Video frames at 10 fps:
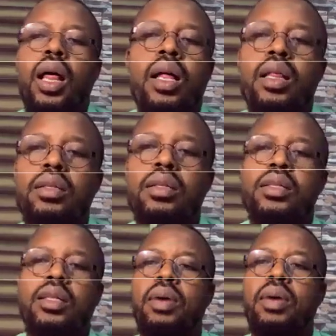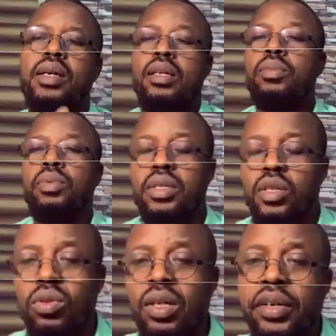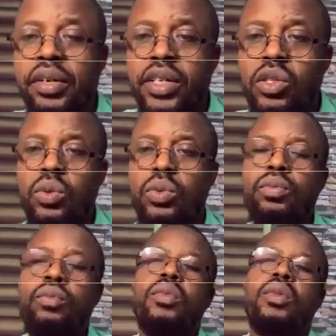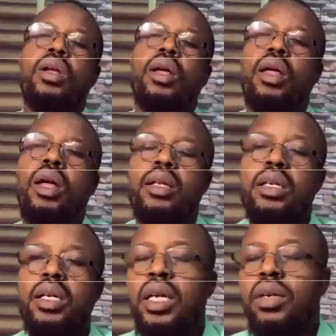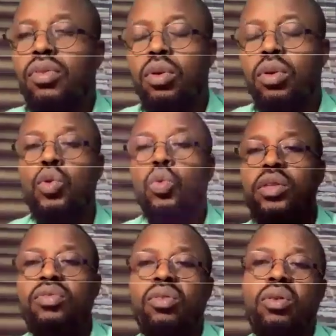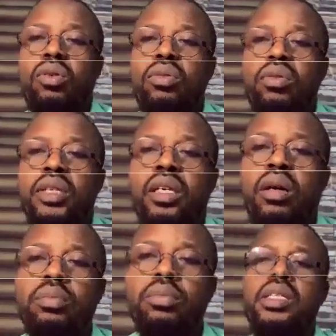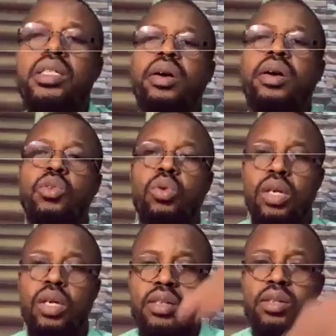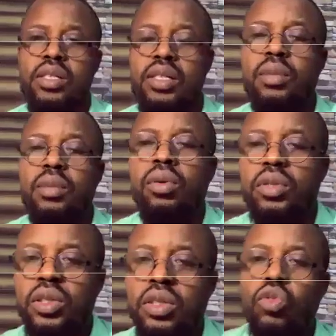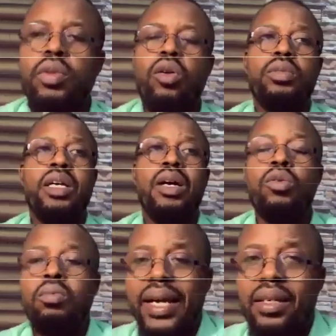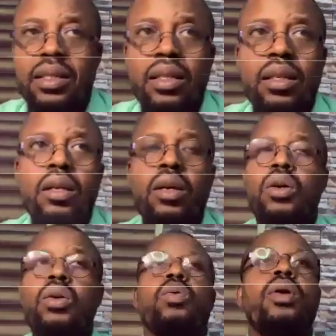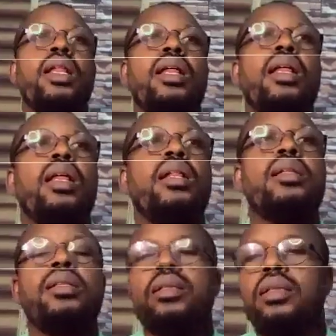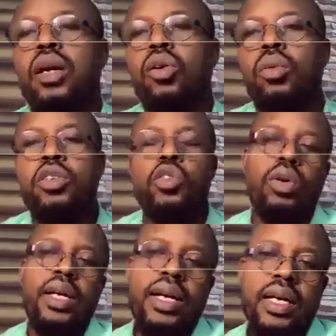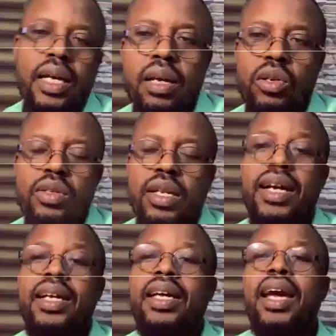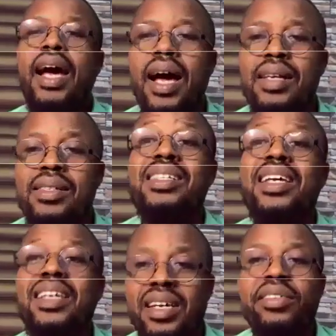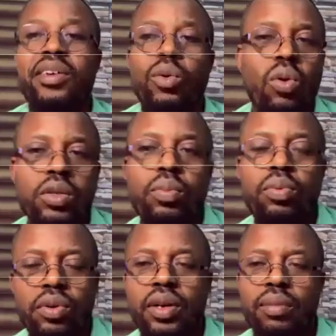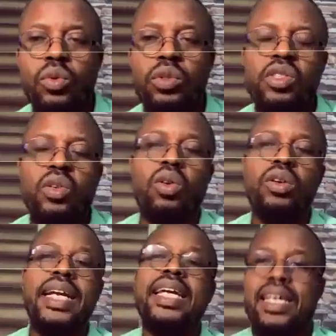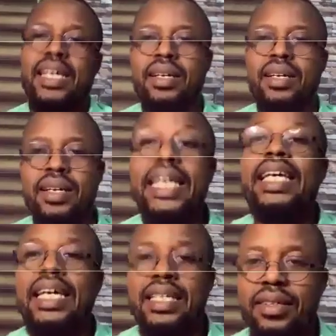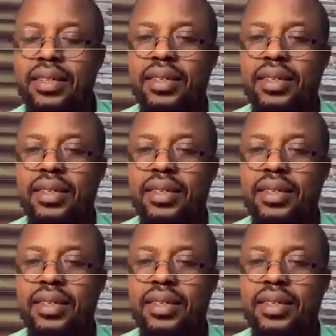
and the step-by-step process was agreed to, and the need for us to wait for the companies are already tokenized on the ZENIQ blockchain to make up their own minds whether they are coming to Layer K, because Layer K has taking reward program, what is called linking,